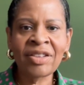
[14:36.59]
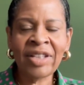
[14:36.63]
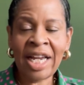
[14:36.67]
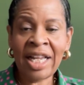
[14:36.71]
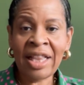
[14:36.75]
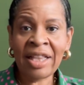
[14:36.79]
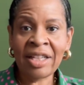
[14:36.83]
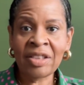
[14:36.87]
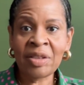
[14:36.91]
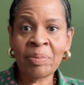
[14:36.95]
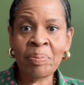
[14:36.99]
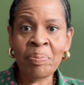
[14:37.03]

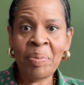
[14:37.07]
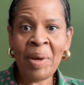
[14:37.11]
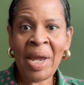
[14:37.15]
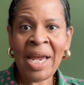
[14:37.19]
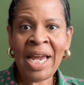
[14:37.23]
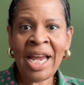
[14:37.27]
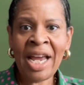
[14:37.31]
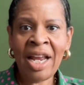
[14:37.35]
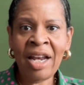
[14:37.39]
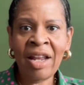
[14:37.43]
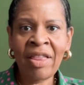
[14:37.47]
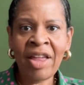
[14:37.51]
like this
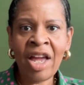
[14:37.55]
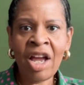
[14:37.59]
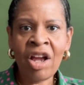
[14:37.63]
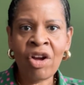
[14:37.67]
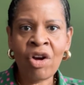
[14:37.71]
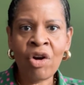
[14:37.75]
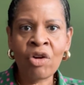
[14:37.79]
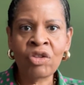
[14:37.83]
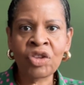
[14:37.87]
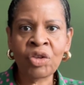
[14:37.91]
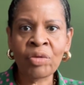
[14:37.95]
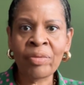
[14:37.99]
band that
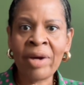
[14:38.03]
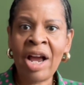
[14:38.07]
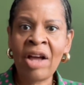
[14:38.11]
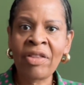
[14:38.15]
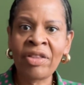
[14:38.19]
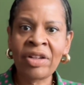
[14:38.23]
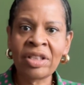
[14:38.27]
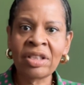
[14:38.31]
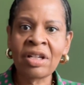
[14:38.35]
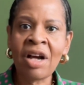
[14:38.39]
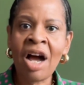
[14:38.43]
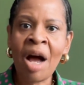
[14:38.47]
goes around
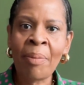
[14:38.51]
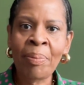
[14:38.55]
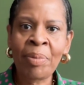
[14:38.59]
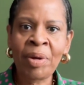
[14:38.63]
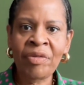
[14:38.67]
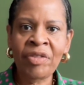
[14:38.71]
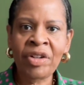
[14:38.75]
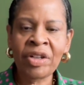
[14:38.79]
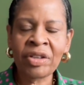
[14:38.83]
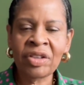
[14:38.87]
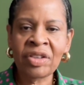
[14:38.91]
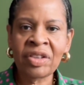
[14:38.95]
the top
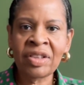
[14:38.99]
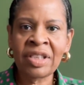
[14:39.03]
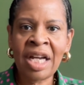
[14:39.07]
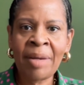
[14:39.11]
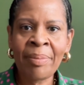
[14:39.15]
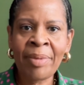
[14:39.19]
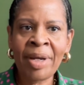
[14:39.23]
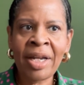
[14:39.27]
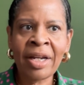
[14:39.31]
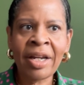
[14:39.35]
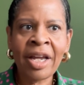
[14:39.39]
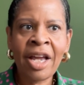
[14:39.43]
of your
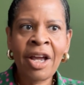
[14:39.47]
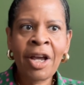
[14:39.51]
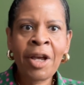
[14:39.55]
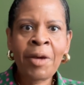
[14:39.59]
stomach